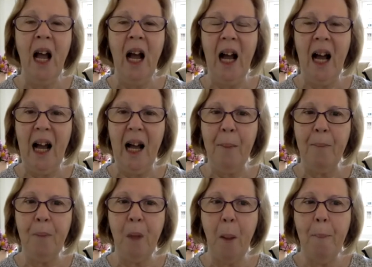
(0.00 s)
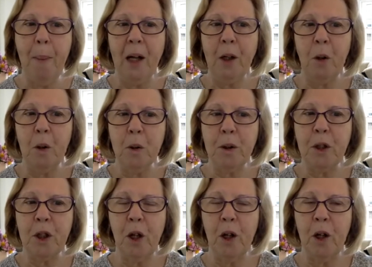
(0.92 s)
but
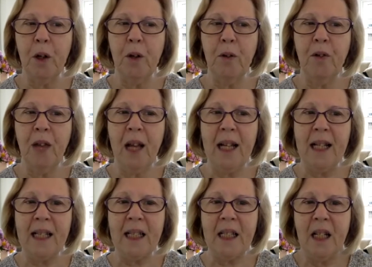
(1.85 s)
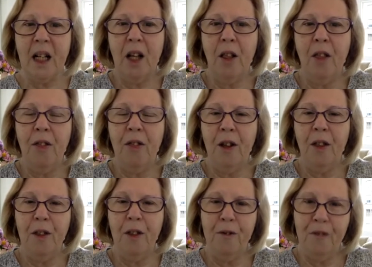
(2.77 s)
also that
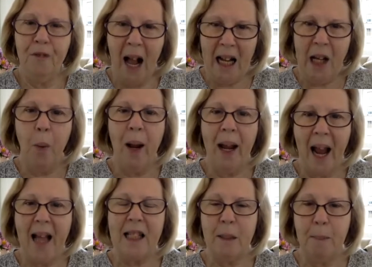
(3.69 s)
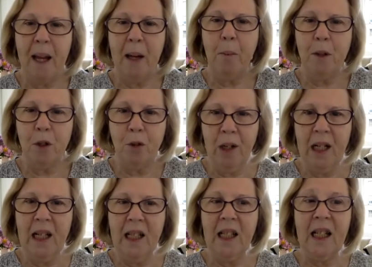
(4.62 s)
the valuing aspect was
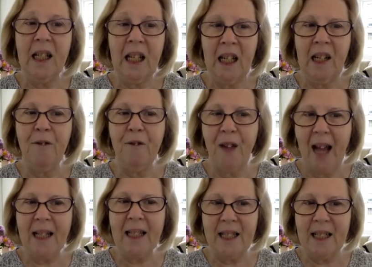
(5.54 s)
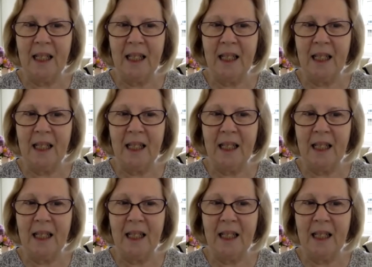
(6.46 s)
really the key factor.